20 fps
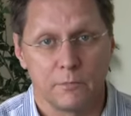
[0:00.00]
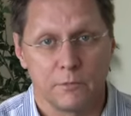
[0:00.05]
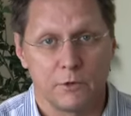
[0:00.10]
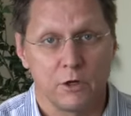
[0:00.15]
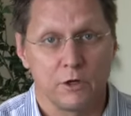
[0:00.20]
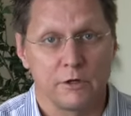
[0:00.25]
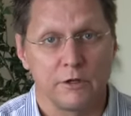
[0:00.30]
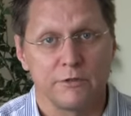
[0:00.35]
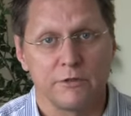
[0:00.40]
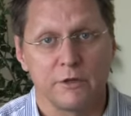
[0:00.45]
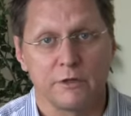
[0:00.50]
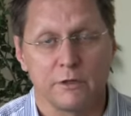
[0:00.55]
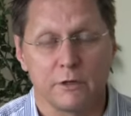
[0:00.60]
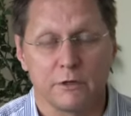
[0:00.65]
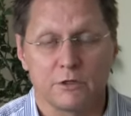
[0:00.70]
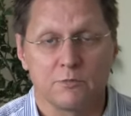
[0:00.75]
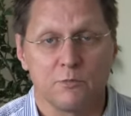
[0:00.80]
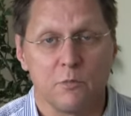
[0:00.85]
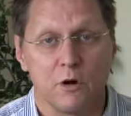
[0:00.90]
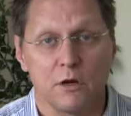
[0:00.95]
they're going to think they're
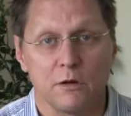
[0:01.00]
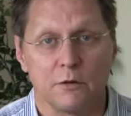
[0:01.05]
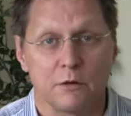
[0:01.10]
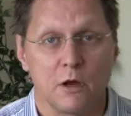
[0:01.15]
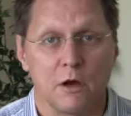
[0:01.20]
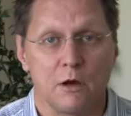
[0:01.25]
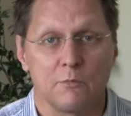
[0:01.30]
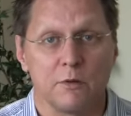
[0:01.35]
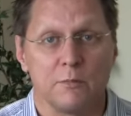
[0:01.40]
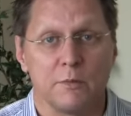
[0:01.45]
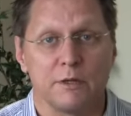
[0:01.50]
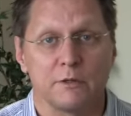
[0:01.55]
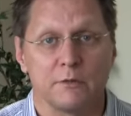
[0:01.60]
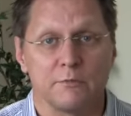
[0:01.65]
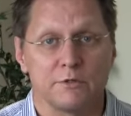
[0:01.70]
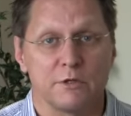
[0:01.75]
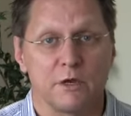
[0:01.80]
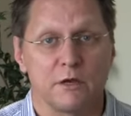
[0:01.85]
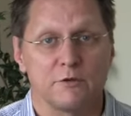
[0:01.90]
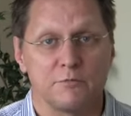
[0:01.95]
smart and compliment
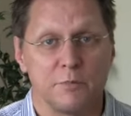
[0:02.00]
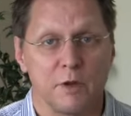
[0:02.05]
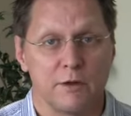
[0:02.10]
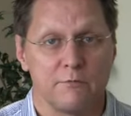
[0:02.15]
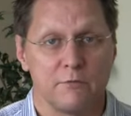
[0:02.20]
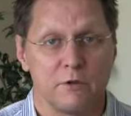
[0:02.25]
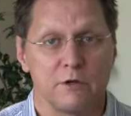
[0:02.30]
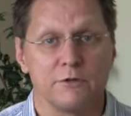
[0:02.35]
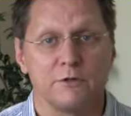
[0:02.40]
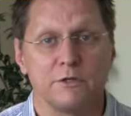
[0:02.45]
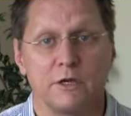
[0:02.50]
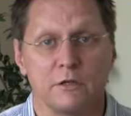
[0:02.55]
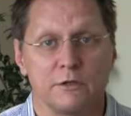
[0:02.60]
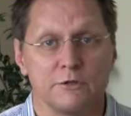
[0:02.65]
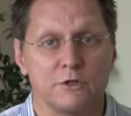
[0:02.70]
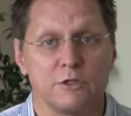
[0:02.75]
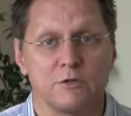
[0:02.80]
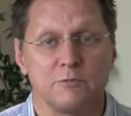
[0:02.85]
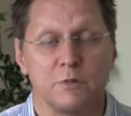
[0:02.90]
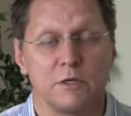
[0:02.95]
themselves of their
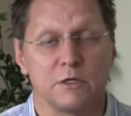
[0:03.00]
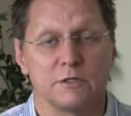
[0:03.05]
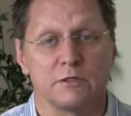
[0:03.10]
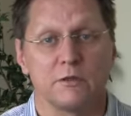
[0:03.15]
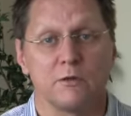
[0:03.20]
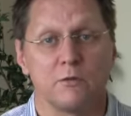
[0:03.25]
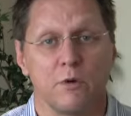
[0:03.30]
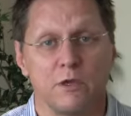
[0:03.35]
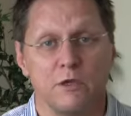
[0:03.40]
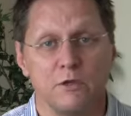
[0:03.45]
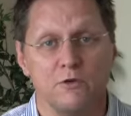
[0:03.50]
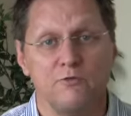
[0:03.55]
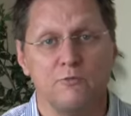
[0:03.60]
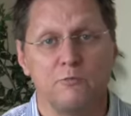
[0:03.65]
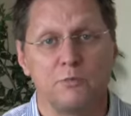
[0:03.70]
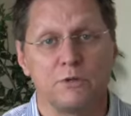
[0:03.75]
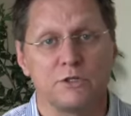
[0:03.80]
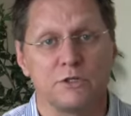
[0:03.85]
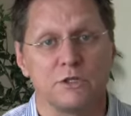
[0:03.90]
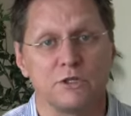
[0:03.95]
intelligence because of the way you've
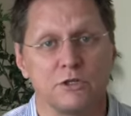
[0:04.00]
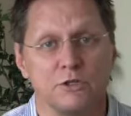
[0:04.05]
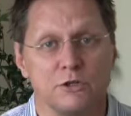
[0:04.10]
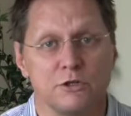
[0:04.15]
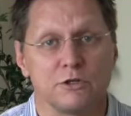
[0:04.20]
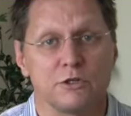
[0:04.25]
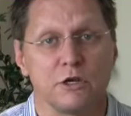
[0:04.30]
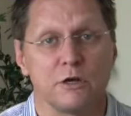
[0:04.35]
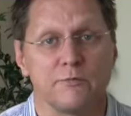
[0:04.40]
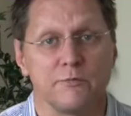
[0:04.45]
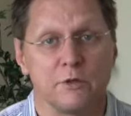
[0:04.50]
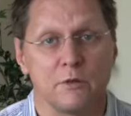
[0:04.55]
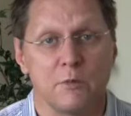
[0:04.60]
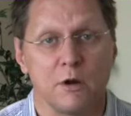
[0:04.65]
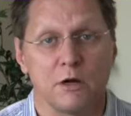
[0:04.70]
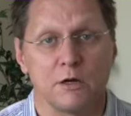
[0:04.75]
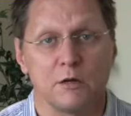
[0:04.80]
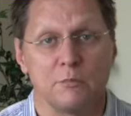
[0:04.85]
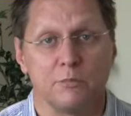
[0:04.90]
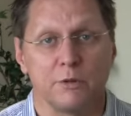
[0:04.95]
positioned yourself in the
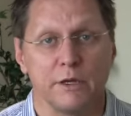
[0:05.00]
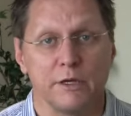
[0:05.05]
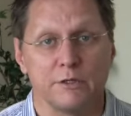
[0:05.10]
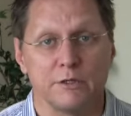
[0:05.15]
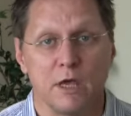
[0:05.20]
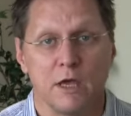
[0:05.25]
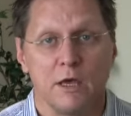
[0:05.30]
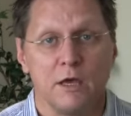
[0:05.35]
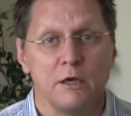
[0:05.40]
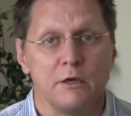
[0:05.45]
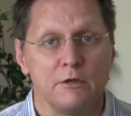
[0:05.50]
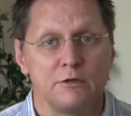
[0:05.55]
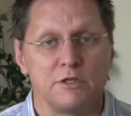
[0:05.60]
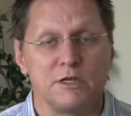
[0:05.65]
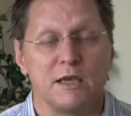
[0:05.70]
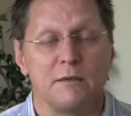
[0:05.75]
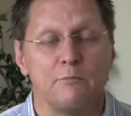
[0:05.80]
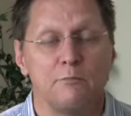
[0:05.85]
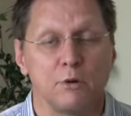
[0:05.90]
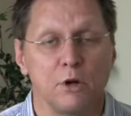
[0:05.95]
marketplace. You
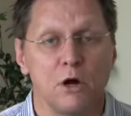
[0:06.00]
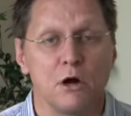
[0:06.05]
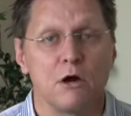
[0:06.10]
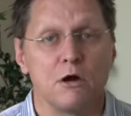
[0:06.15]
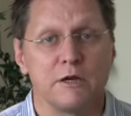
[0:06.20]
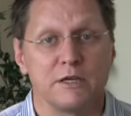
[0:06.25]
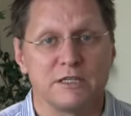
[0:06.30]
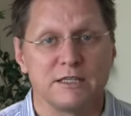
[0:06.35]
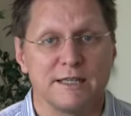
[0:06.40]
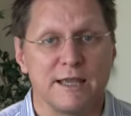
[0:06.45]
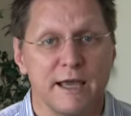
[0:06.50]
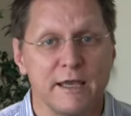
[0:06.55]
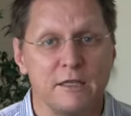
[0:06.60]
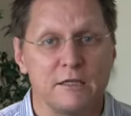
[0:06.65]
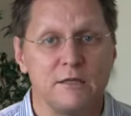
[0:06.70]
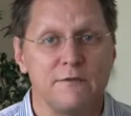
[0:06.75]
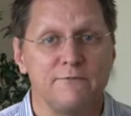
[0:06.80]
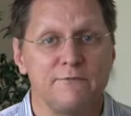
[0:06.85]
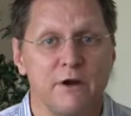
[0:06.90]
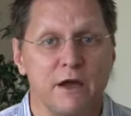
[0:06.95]
see, a blog is
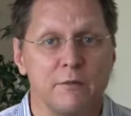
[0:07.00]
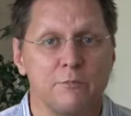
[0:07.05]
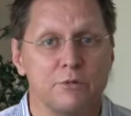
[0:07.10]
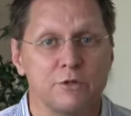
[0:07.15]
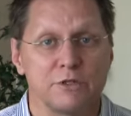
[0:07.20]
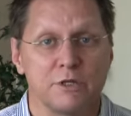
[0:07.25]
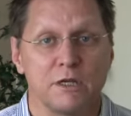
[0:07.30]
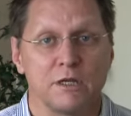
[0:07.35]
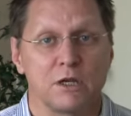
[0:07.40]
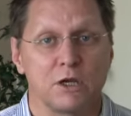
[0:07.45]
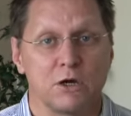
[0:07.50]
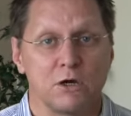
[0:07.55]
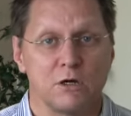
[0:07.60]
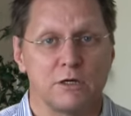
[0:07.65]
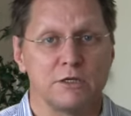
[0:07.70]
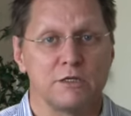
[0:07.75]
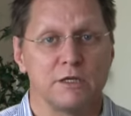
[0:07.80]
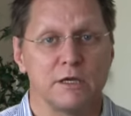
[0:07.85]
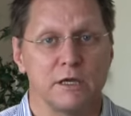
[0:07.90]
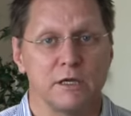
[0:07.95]
95%
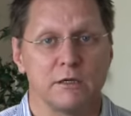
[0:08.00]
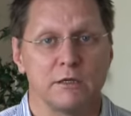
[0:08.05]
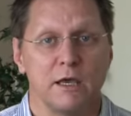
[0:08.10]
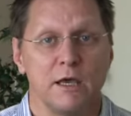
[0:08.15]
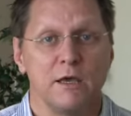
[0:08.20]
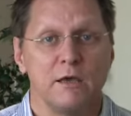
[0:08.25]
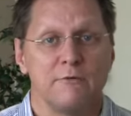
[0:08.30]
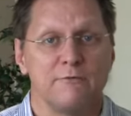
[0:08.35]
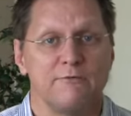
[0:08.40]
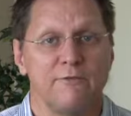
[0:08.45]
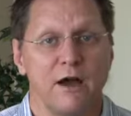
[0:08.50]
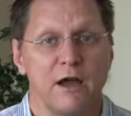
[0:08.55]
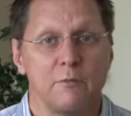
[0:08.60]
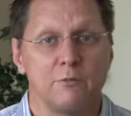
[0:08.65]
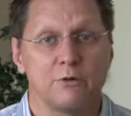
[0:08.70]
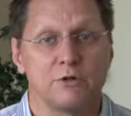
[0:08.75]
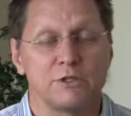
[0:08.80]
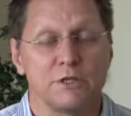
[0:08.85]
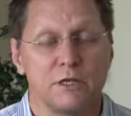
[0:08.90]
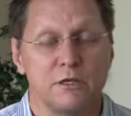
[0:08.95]
content,
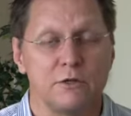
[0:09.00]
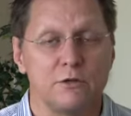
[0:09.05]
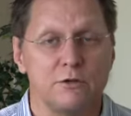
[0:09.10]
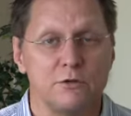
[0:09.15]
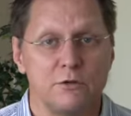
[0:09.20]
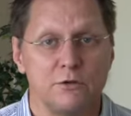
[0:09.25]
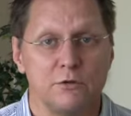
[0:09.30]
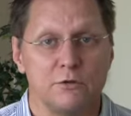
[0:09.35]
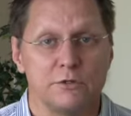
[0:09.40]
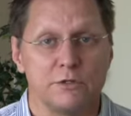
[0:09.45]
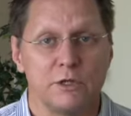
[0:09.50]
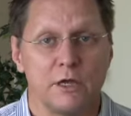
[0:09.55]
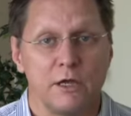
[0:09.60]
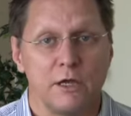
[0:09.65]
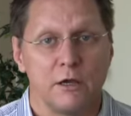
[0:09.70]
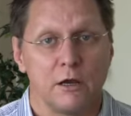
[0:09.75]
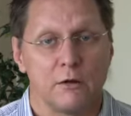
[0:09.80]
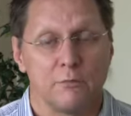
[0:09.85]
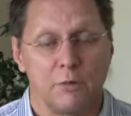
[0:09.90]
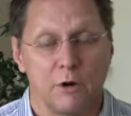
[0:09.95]
5% news,
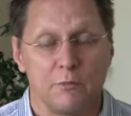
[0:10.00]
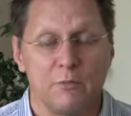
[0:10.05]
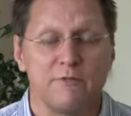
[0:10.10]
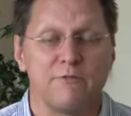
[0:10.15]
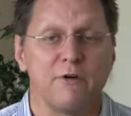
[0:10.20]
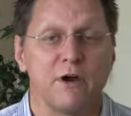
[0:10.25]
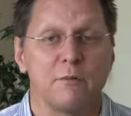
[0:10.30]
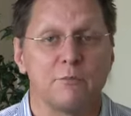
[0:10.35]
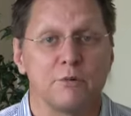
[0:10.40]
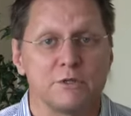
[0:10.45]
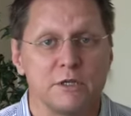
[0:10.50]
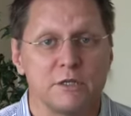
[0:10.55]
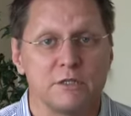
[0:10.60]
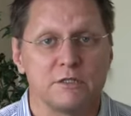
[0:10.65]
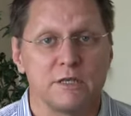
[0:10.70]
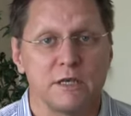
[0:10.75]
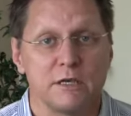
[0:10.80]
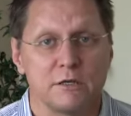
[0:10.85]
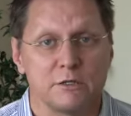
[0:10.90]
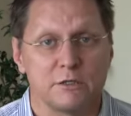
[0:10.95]
or pardon me, 5%
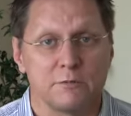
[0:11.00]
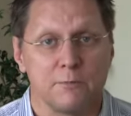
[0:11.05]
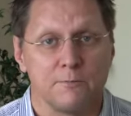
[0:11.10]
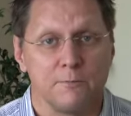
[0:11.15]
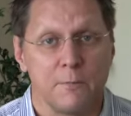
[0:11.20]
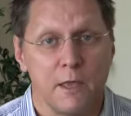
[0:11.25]
sales.